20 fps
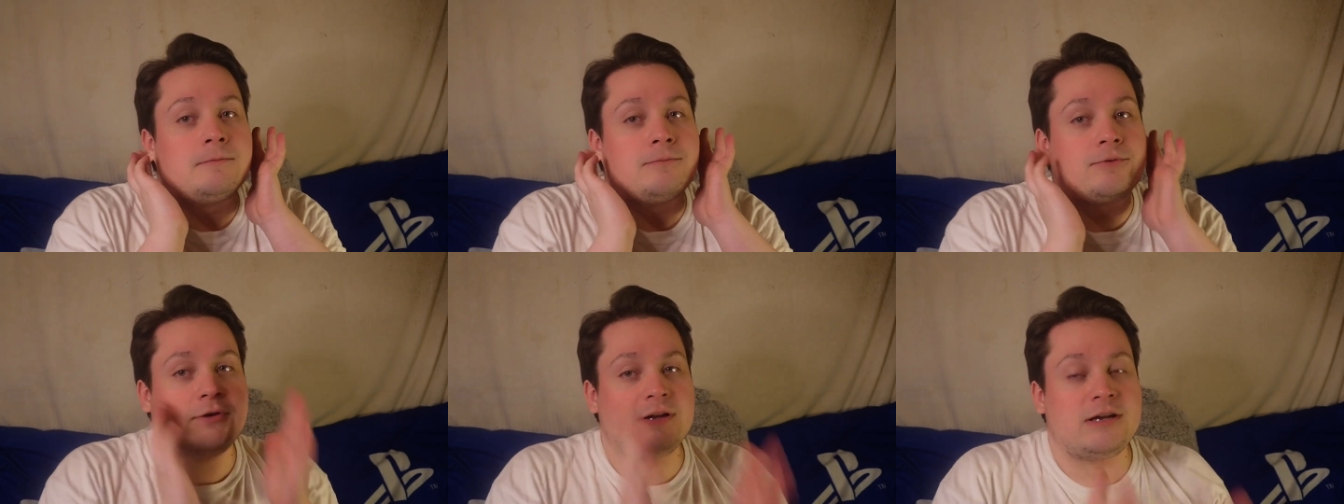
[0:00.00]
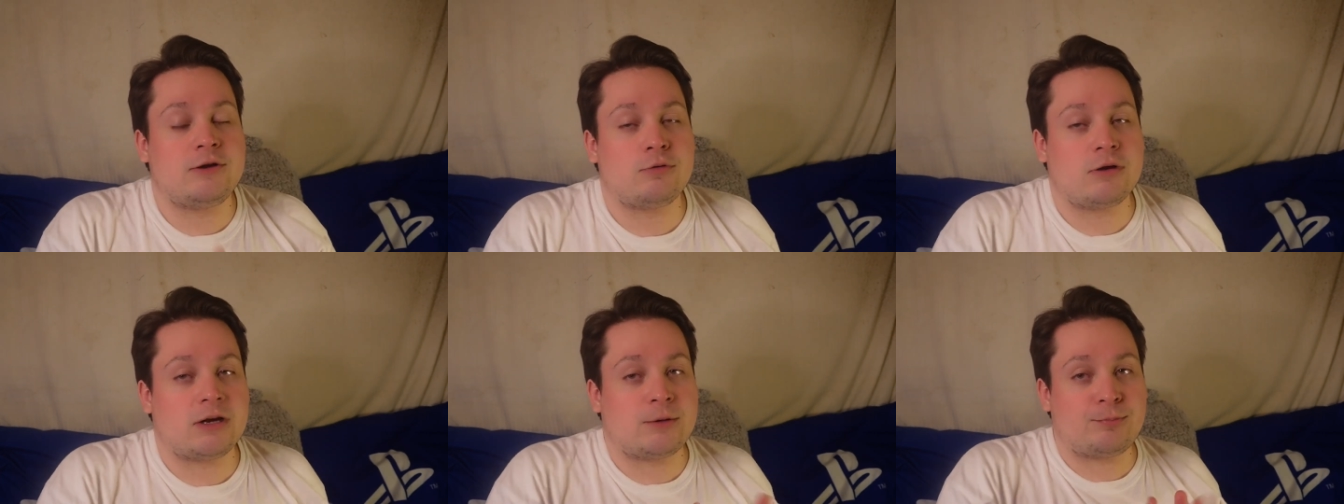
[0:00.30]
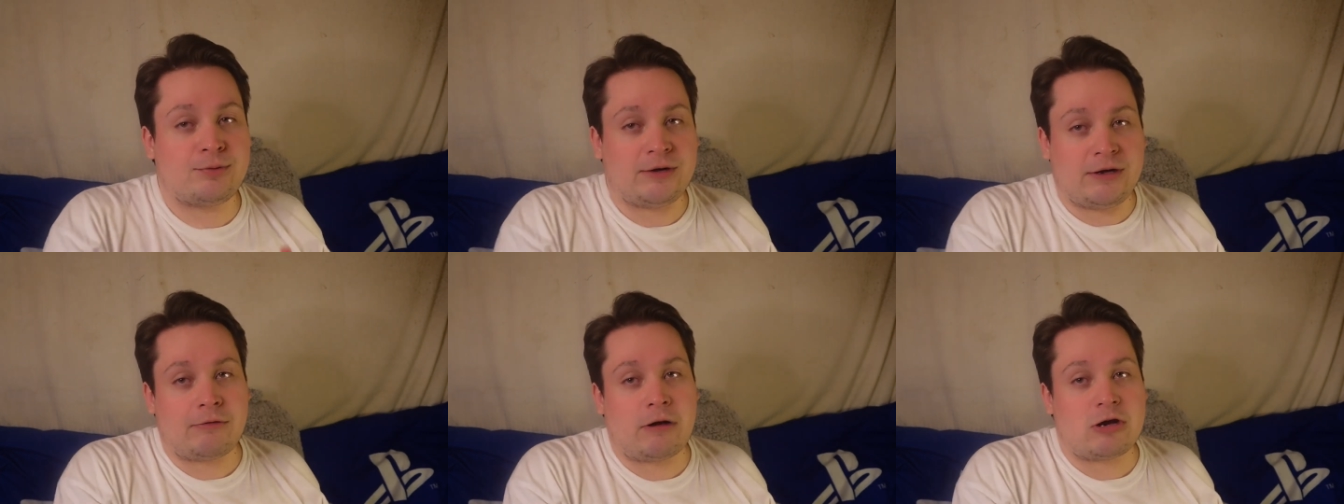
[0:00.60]
pretty
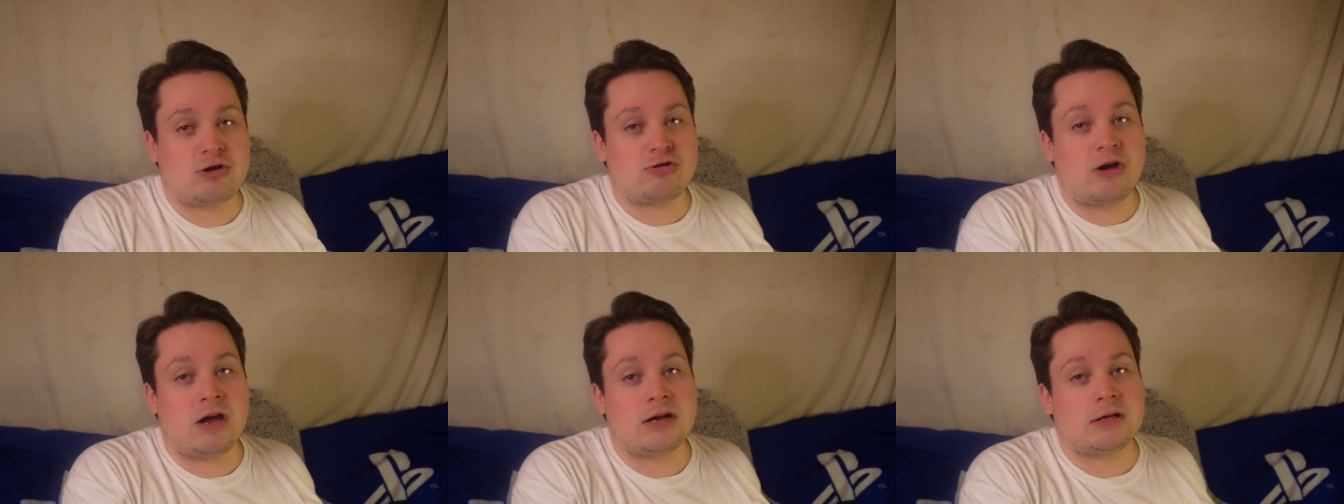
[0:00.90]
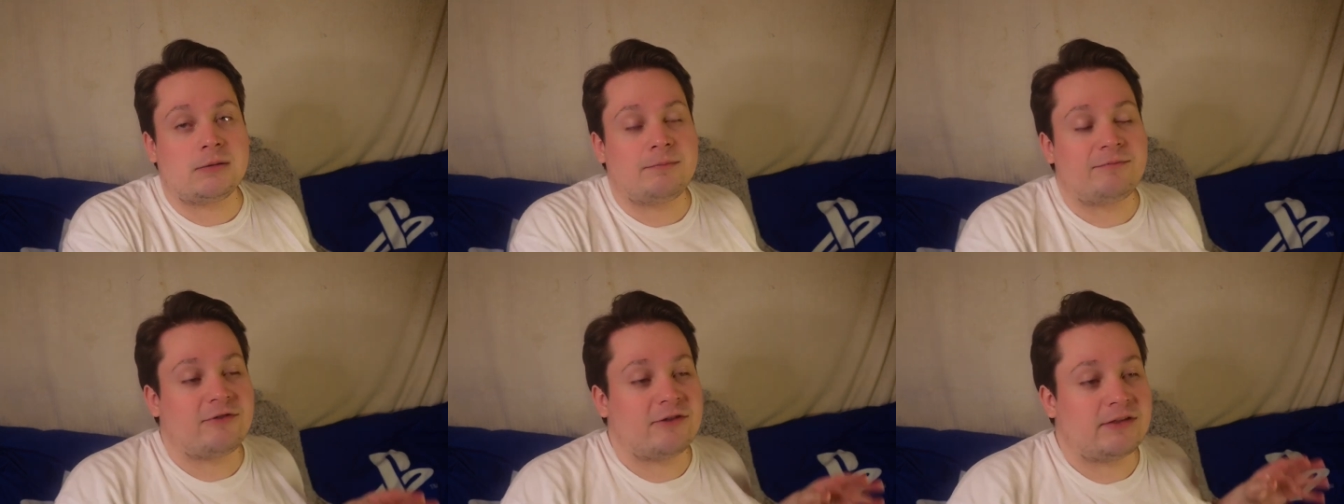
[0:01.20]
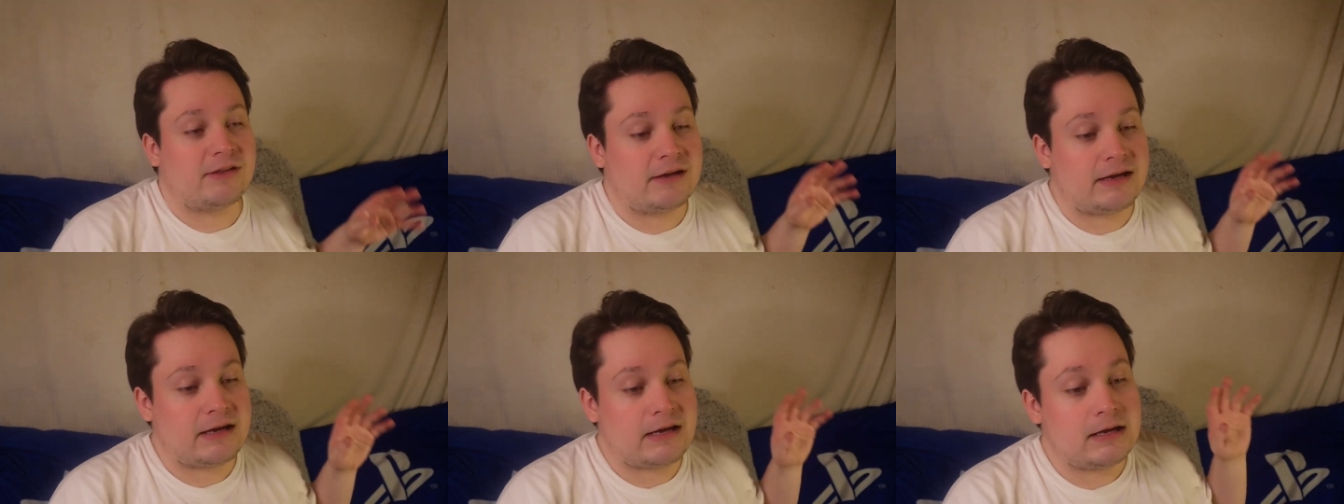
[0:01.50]
quick pre-race roundup for
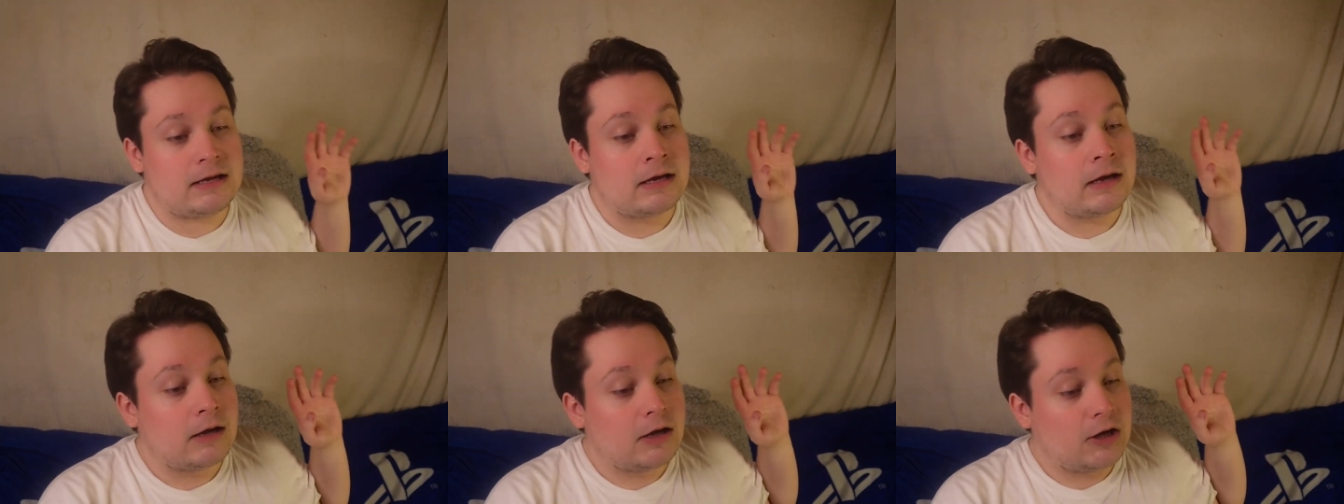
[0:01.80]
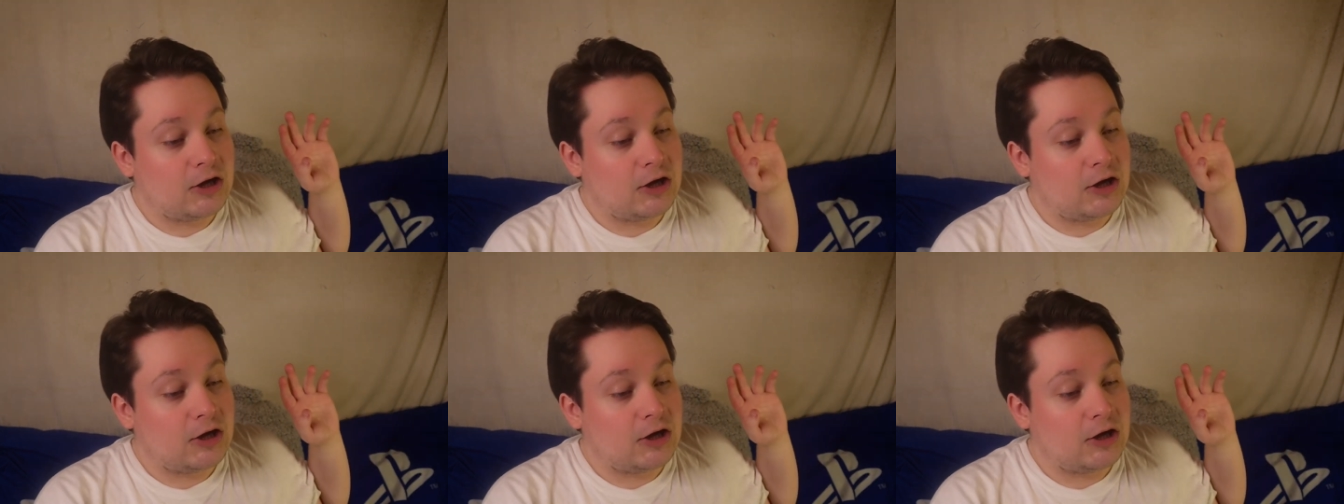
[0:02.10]
the